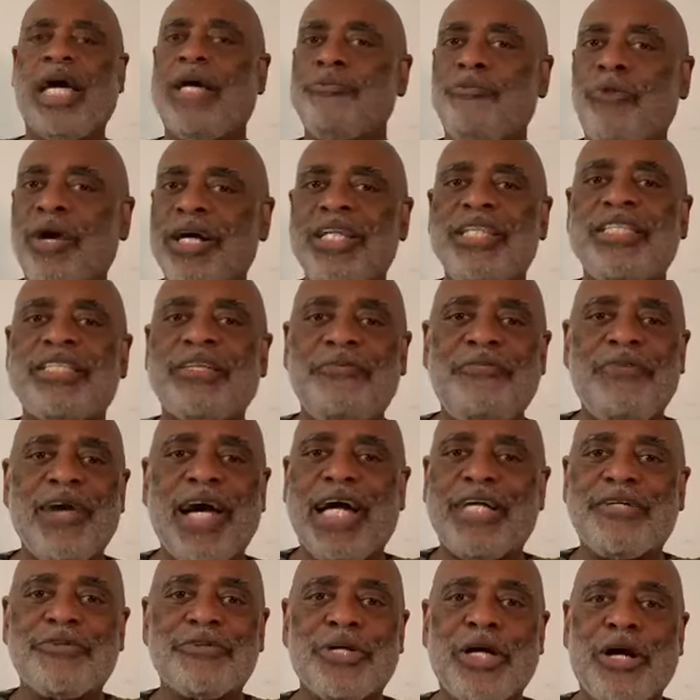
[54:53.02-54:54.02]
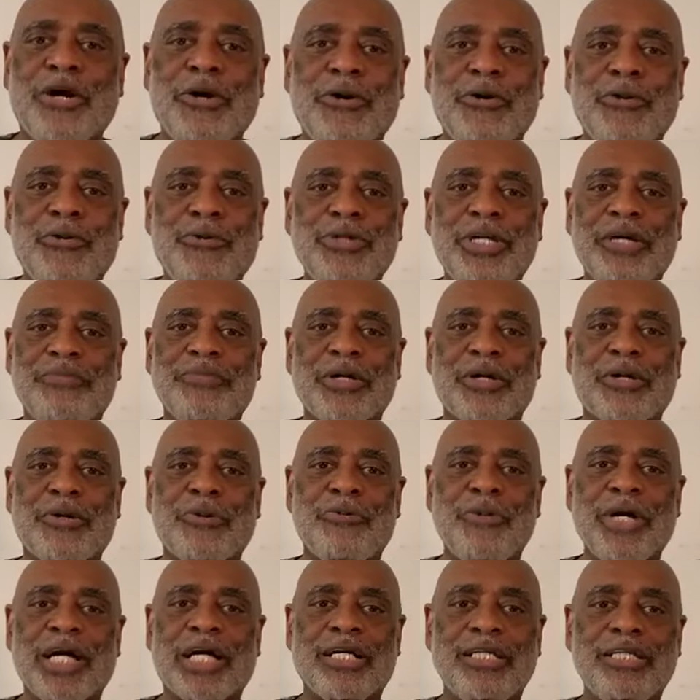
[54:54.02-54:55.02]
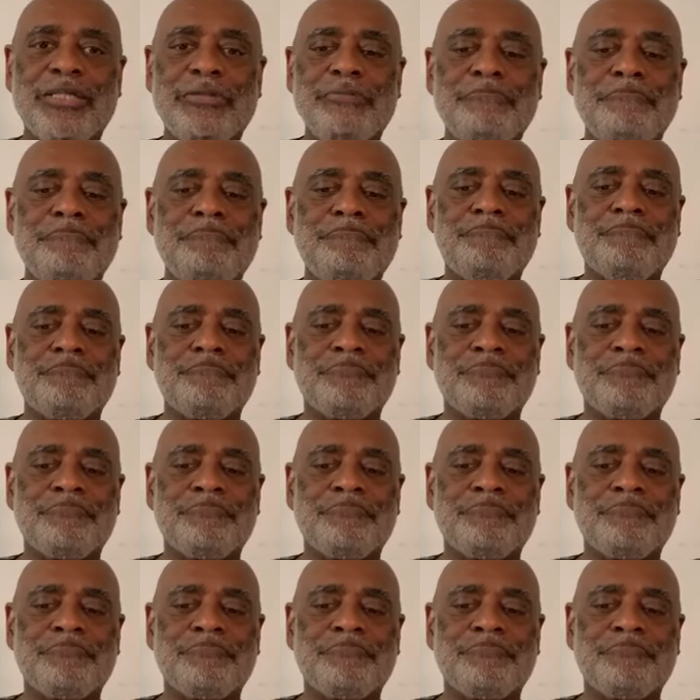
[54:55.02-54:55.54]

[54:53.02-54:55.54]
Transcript: And what is the final goal of the curriculum?